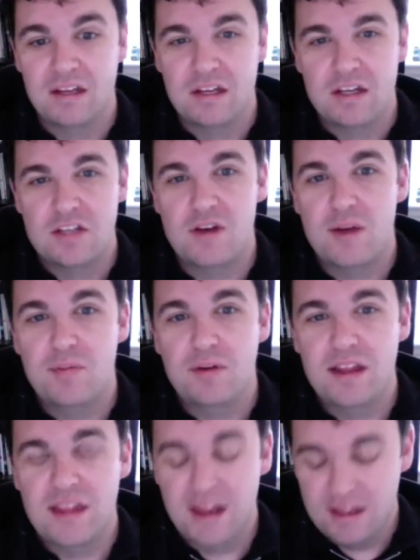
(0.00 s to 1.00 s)
So I
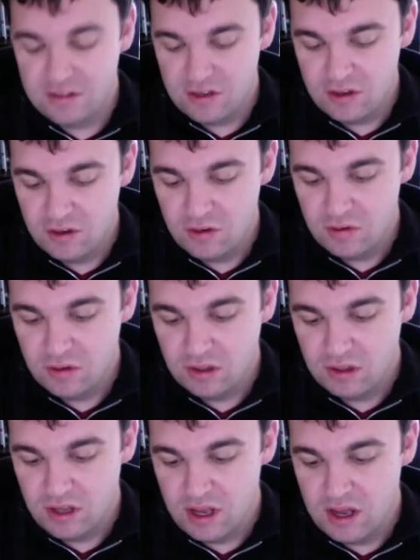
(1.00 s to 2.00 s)
pray that as
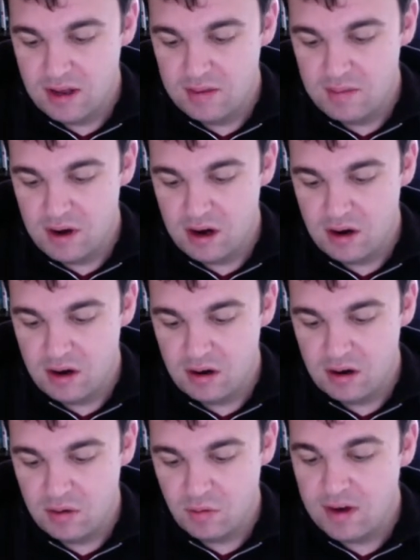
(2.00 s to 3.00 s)
you, um,
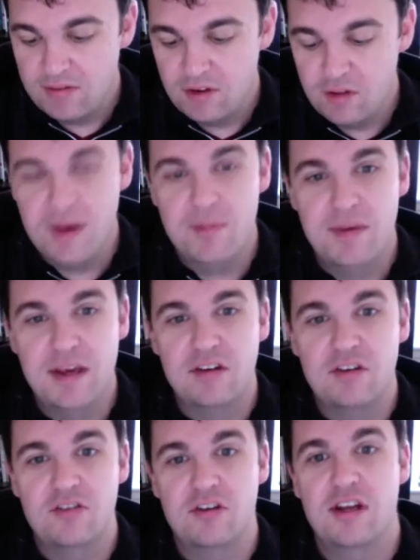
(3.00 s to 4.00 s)
wherever you may be in
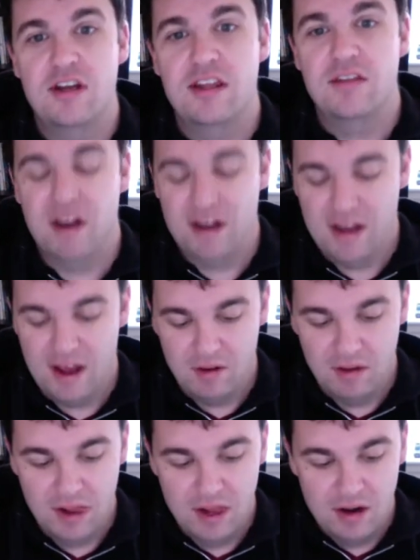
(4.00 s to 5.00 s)
your journey right now,
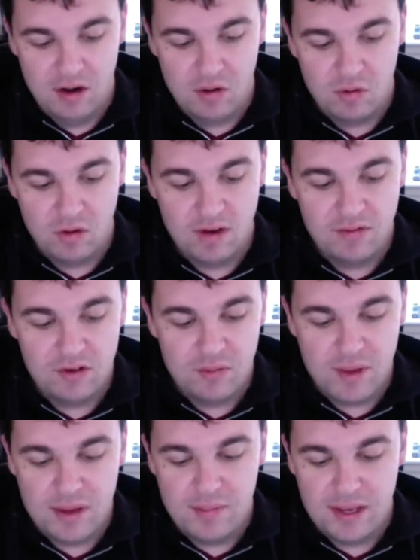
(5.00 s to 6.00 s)
wherever you
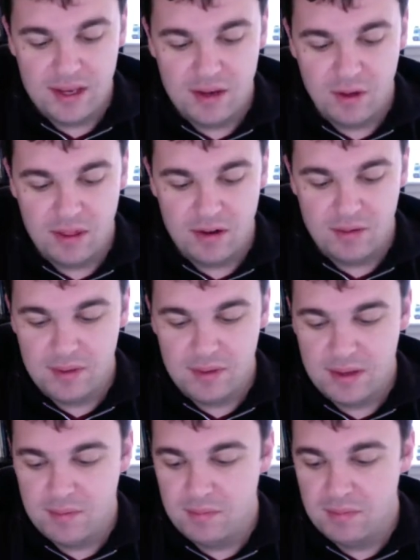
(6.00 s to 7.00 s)
may be, whether it
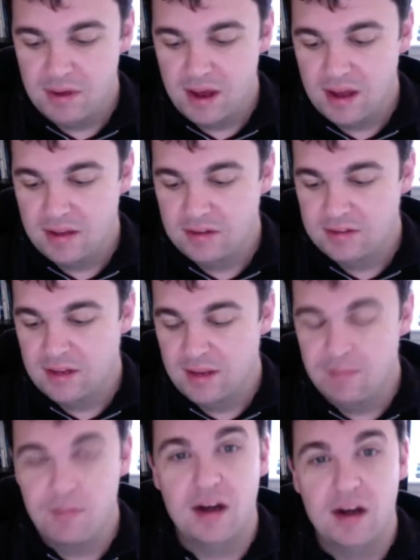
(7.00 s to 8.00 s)
be uh,
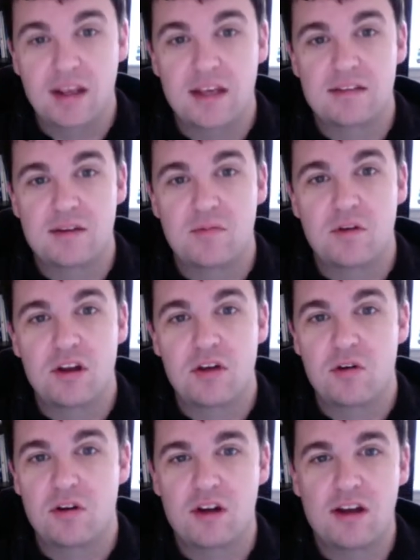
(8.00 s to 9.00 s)
embarking somewhere
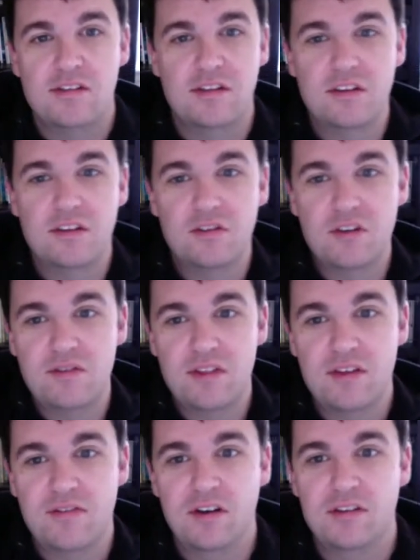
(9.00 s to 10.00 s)
new and crossing the street for
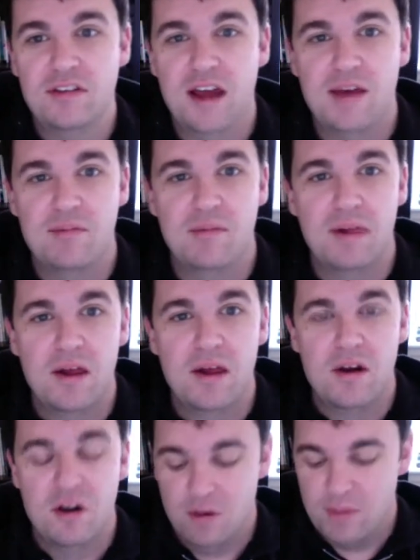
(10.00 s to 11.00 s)
the first time,
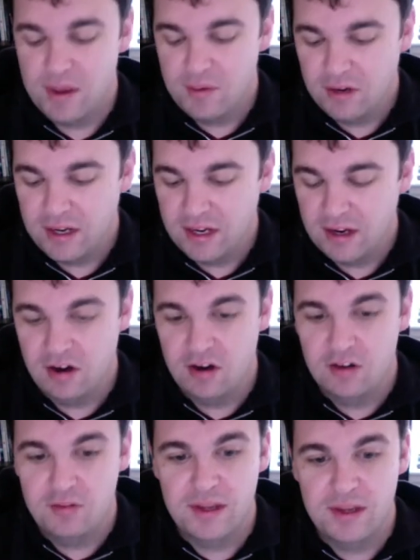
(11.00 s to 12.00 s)
or maybe you need
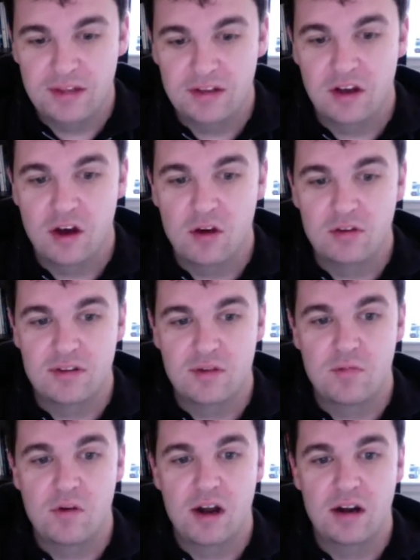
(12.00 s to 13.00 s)
encouragement to go
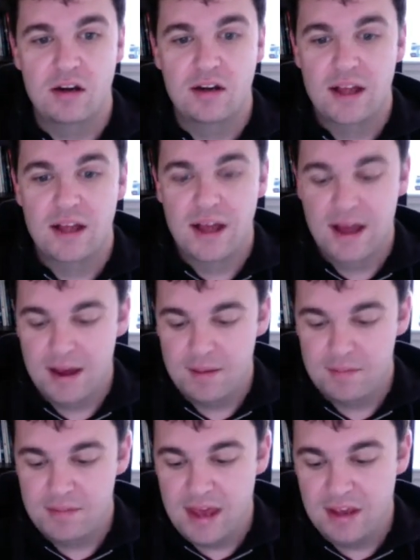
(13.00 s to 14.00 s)
somewhere
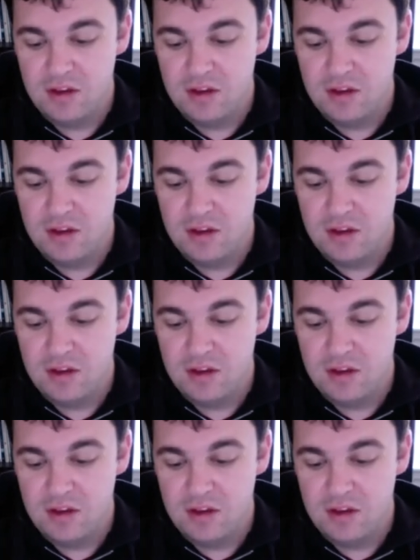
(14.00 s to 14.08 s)
um, that you